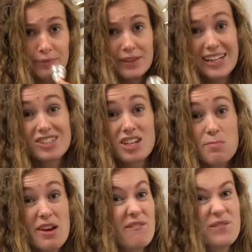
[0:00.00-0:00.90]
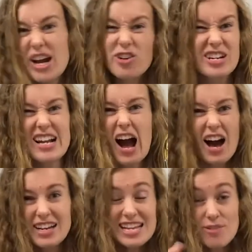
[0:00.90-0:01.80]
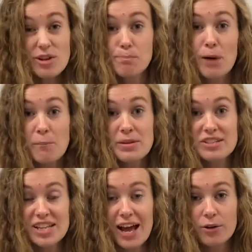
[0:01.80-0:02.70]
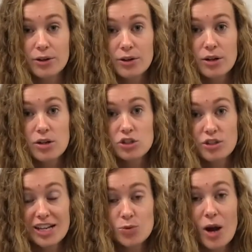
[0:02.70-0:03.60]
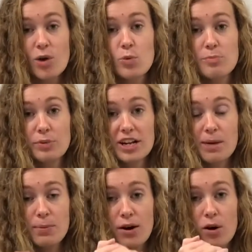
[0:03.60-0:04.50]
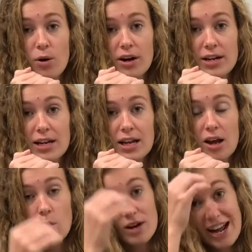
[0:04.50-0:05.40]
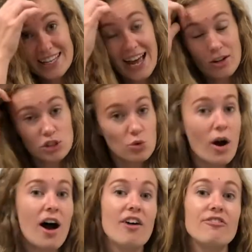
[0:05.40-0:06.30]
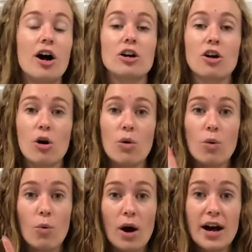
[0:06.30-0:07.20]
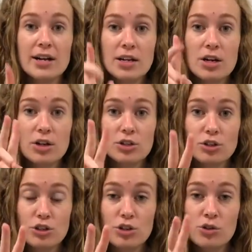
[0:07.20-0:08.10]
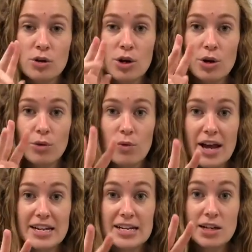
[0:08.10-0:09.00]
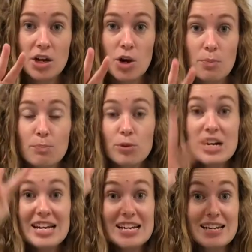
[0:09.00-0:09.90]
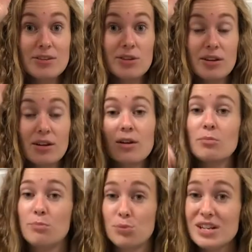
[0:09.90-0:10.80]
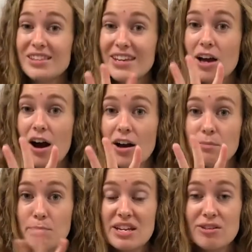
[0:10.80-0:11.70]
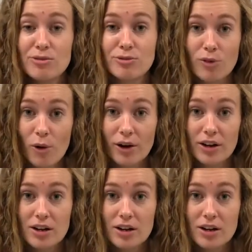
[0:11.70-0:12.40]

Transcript: it's going to be a very uneven, bumpy sound. So that's why we bring up our horn. When I count you off, I'll go 1, 2, ready, breathe. Breathing on beat 4.